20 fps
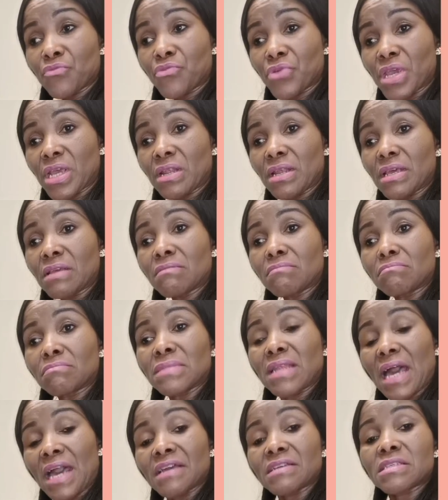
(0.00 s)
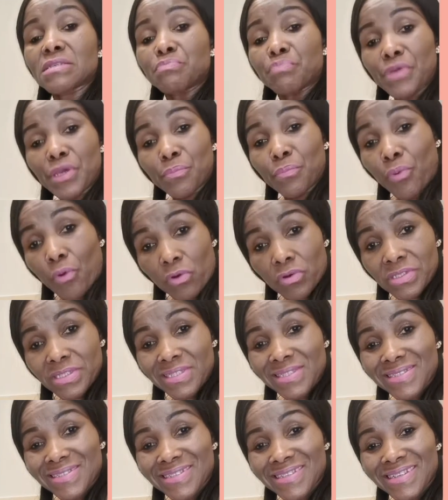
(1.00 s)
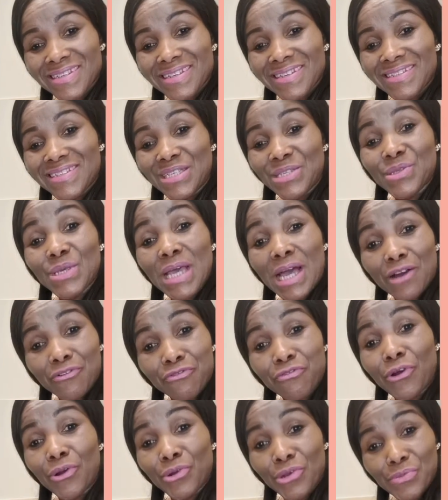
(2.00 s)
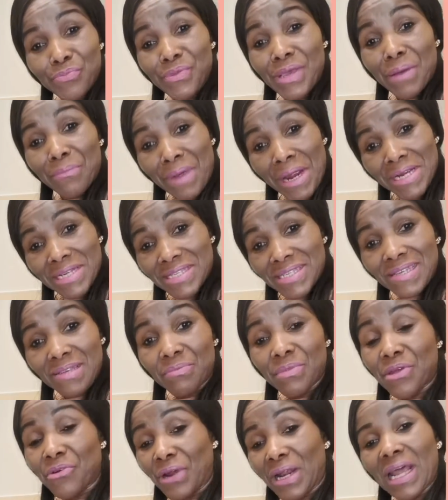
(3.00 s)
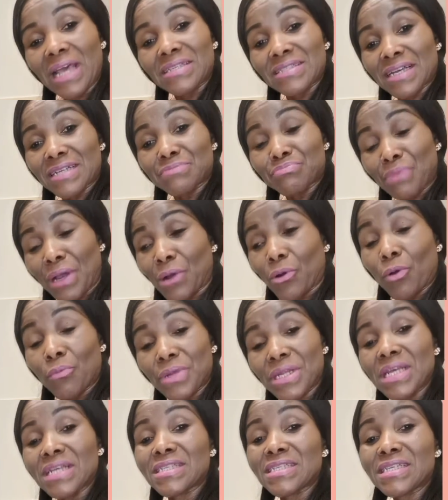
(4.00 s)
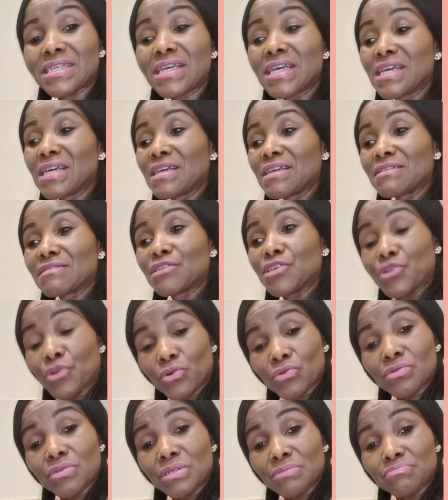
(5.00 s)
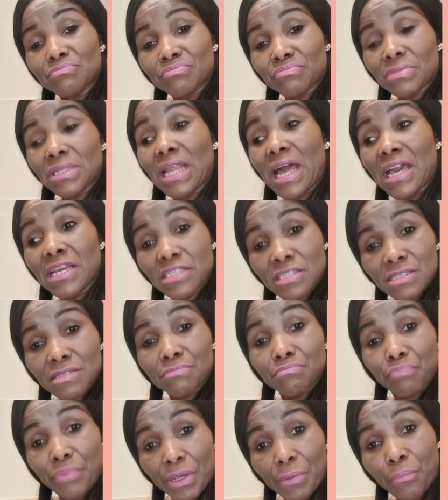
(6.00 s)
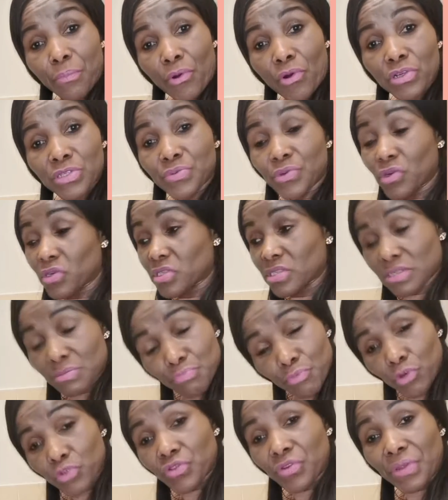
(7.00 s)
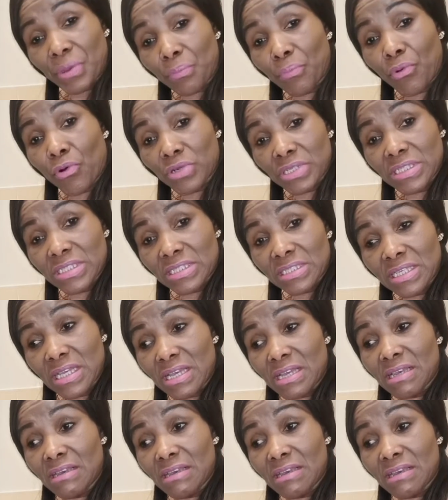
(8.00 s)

really likes big pots. They have followed me and my team. They realize that my community, you know, likes big pots because most of the pots